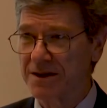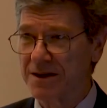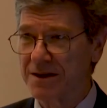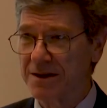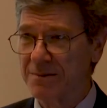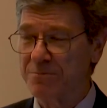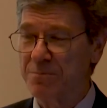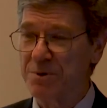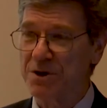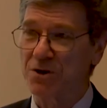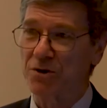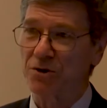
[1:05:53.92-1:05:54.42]

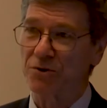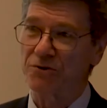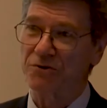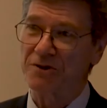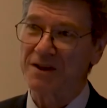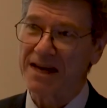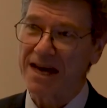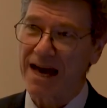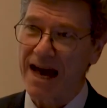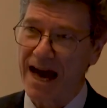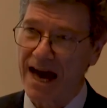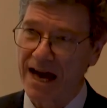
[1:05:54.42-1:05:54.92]
because
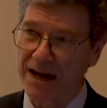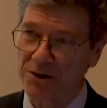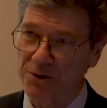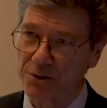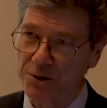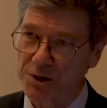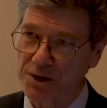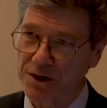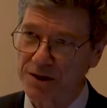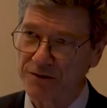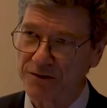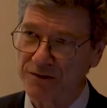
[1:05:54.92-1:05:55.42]
the
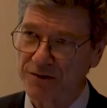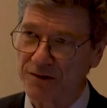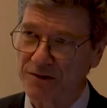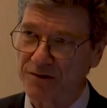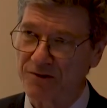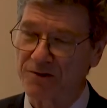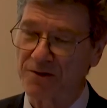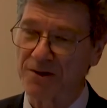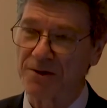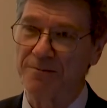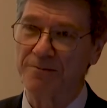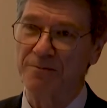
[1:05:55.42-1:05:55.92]
energy
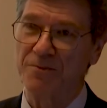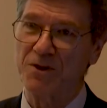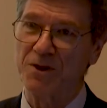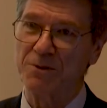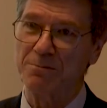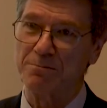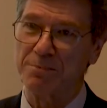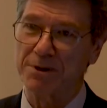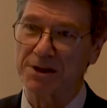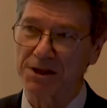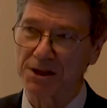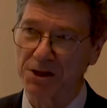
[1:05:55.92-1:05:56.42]
system, the
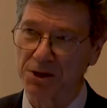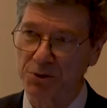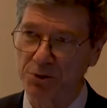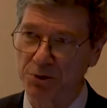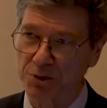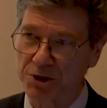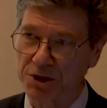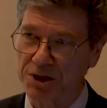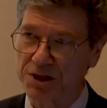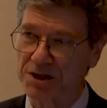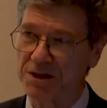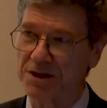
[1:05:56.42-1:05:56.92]

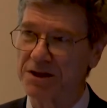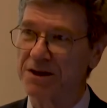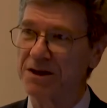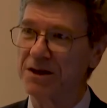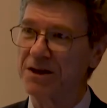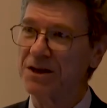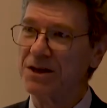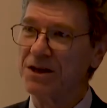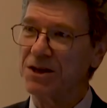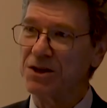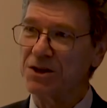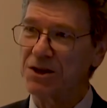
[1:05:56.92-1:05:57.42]
pollution,
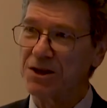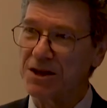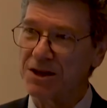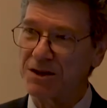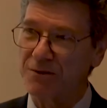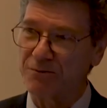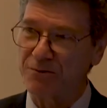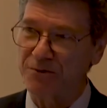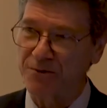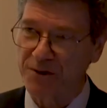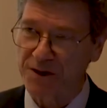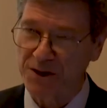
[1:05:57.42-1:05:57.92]
the
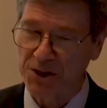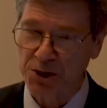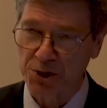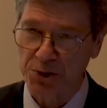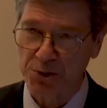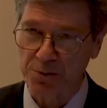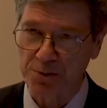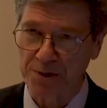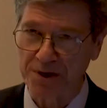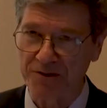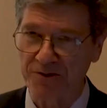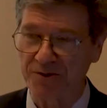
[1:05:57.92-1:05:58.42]

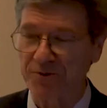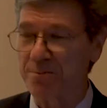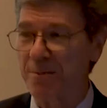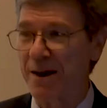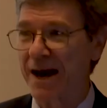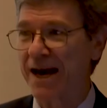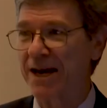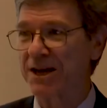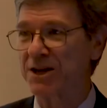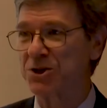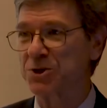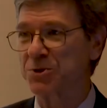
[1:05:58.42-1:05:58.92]
fisheries
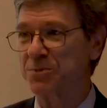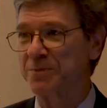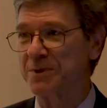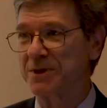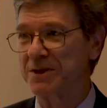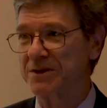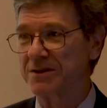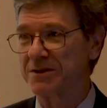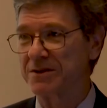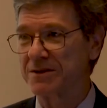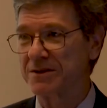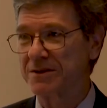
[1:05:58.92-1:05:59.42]

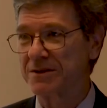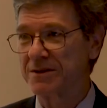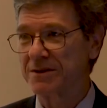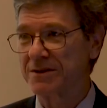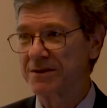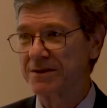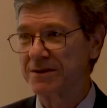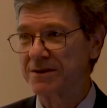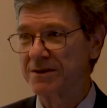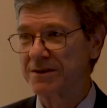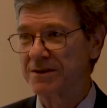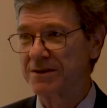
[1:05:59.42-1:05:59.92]
management,
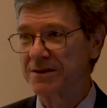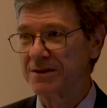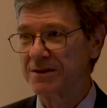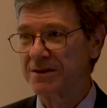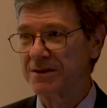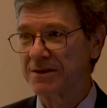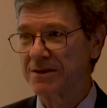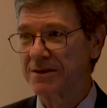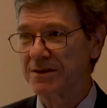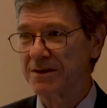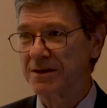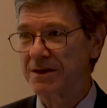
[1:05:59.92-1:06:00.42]

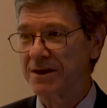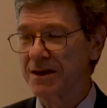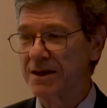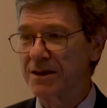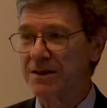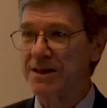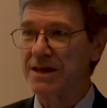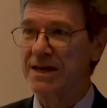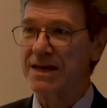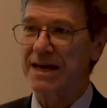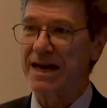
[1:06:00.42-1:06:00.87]
the